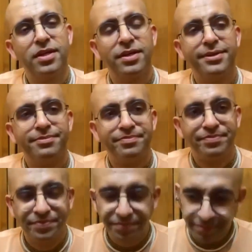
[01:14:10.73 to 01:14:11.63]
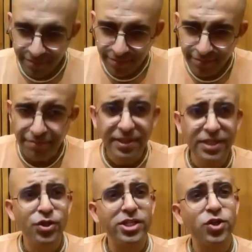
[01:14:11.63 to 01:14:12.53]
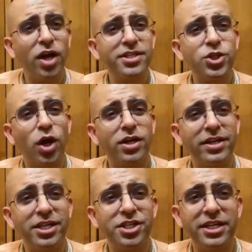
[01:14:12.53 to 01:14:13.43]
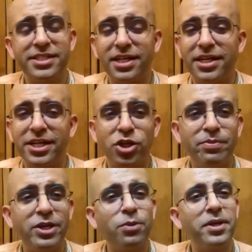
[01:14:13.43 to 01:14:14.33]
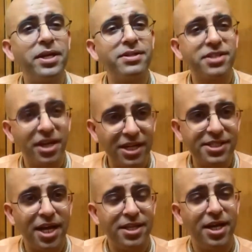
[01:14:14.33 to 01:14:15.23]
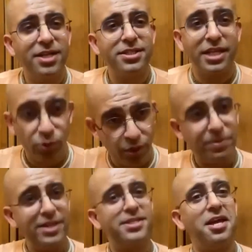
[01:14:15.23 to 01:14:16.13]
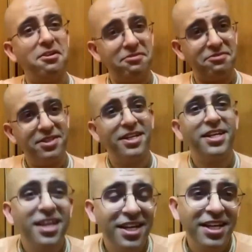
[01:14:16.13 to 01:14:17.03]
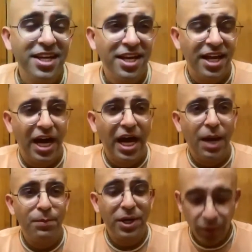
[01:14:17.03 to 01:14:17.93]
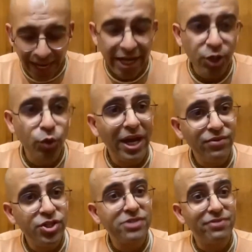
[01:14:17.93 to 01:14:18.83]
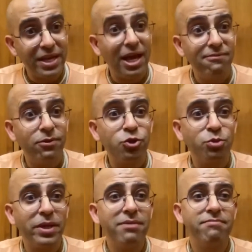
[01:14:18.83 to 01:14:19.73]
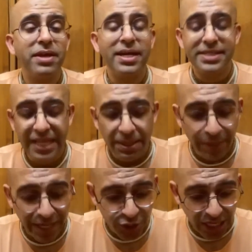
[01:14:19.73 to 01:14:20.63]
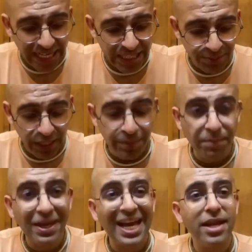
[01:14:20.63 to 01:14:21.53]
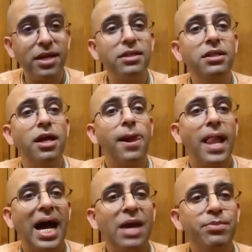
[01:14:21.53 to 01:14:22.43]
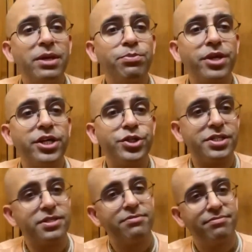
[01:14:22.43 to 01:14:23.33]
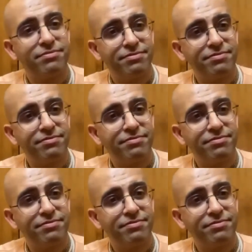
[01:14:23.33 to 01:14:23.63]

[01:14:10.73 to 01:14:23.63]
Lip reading: So it is not just your condition. It is a condition of many, many struggling sadhakas, including myself. But what I do, and which is very helpful to me, when I see that my chanting is becoming mechanical, I bring prayers.